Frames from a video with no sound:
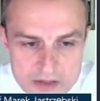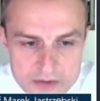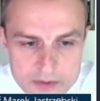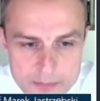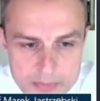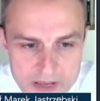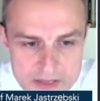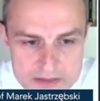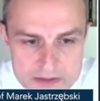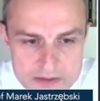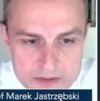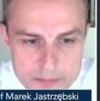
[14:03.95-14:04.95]
The
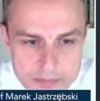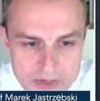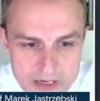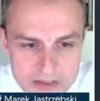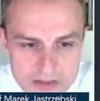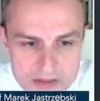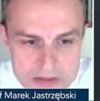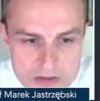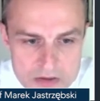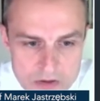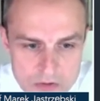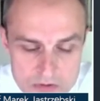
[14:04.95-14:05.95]
best part is
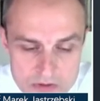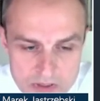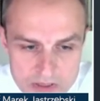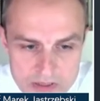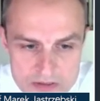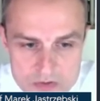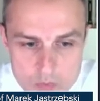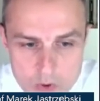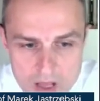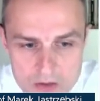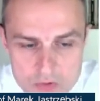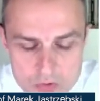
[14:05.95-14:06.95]
close to the heels,
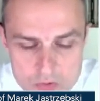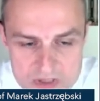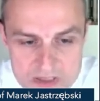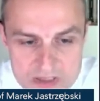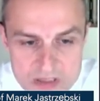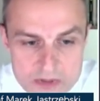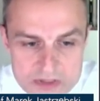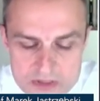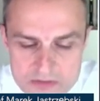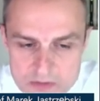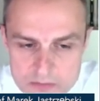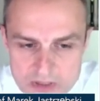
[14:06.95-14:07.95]
one, two centimeters
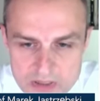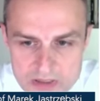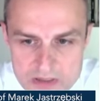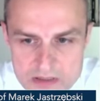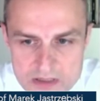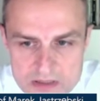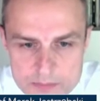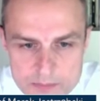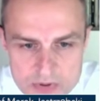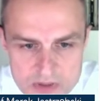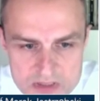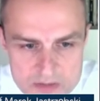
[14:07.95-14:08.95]
from the heels, that's the
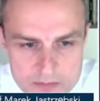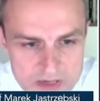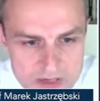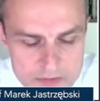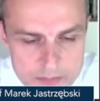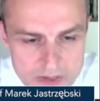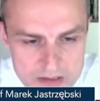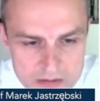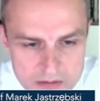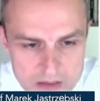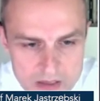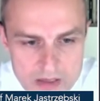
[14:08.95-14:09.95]
proximal left bundle.
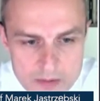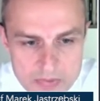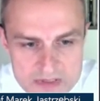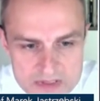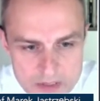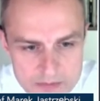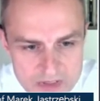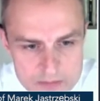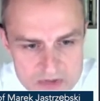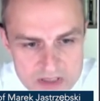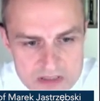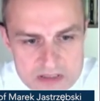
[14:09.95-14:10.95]
But
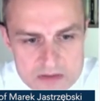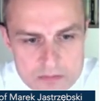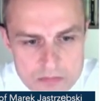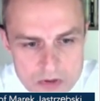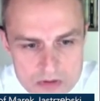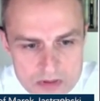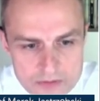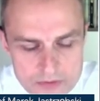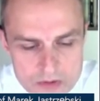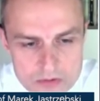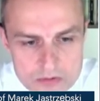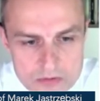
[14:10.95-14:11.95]
sometimes it's more
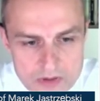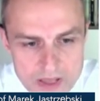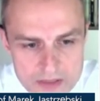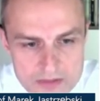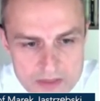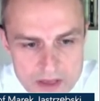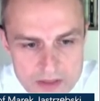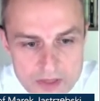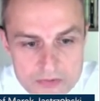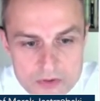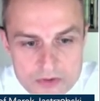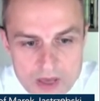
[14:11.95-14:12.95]
difficult to get
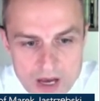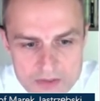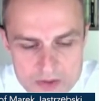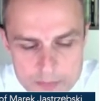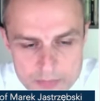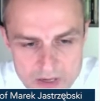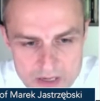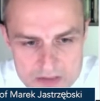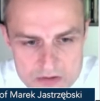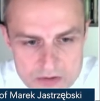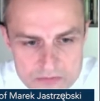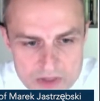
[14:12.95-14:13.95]
there than to the other
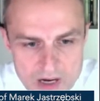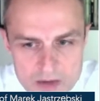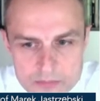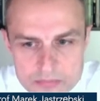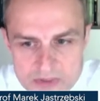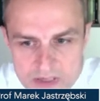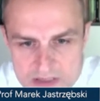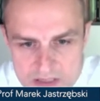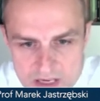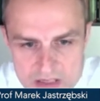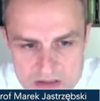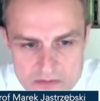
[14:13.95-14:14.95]
parts of the
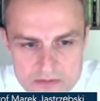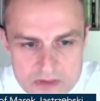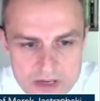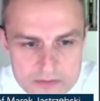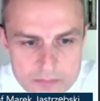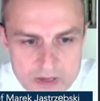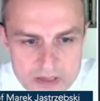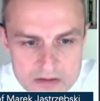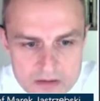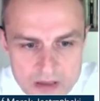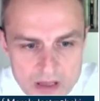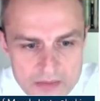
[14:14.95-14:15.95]
arborization of left
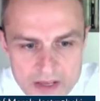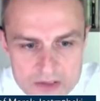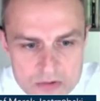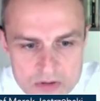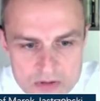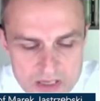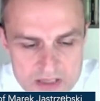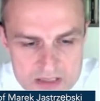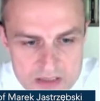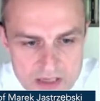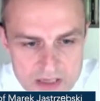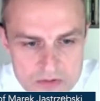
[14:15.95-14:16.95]
bundle, and I do not
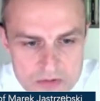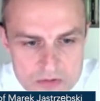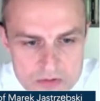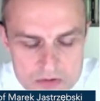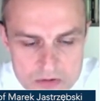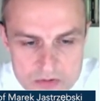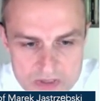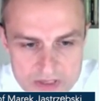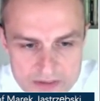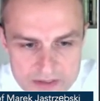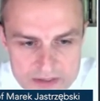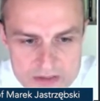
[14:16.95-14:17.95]
hesitate to use those
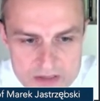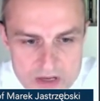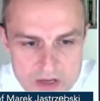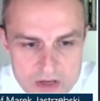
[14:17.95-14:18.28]
areas.